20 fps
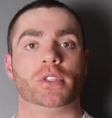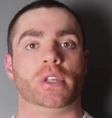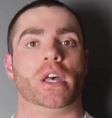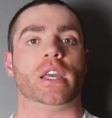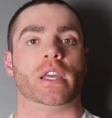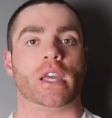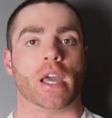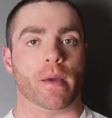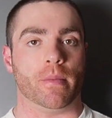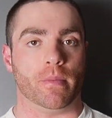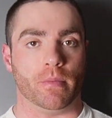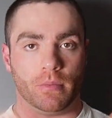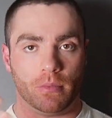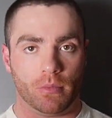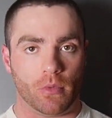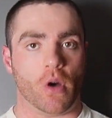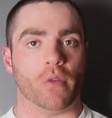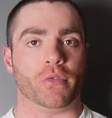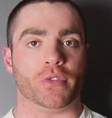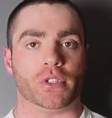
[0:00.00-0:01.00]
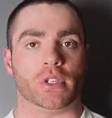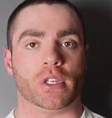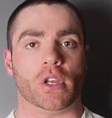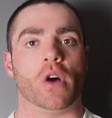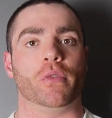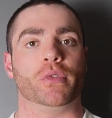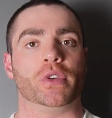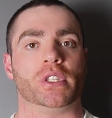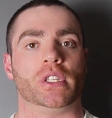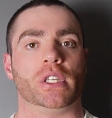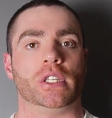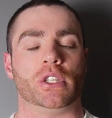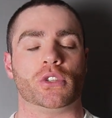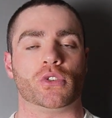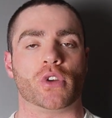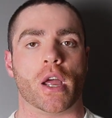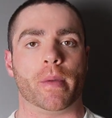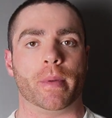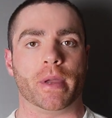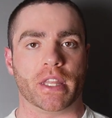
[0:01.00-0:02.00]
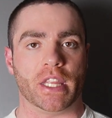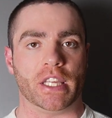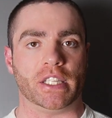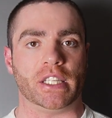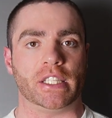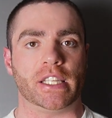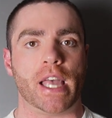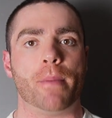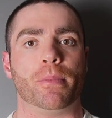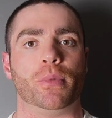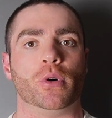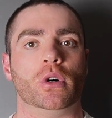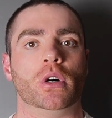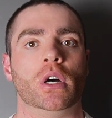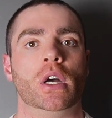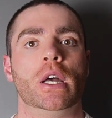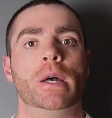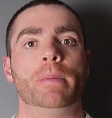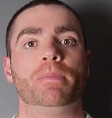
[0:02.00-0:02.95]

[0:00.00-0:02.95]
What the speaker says: like I'm obviously describing in this example,